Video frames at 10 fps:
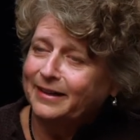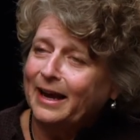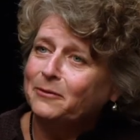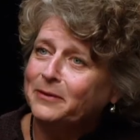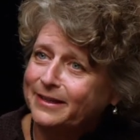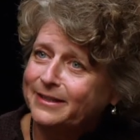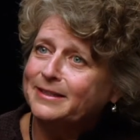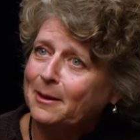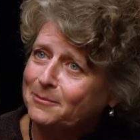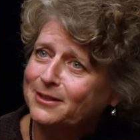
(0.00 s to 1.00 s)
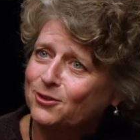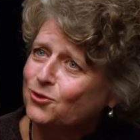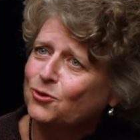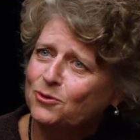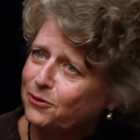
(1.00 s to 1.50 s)
and we accept its
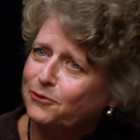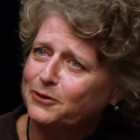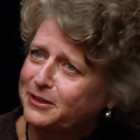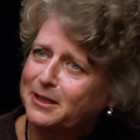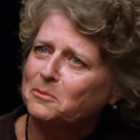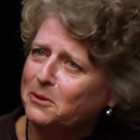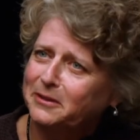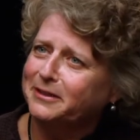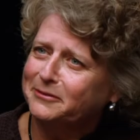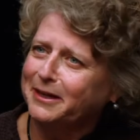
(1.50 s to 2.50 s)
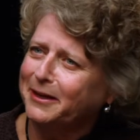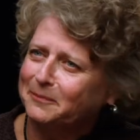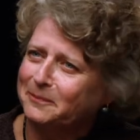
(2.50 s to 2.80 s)
truth for some period of time.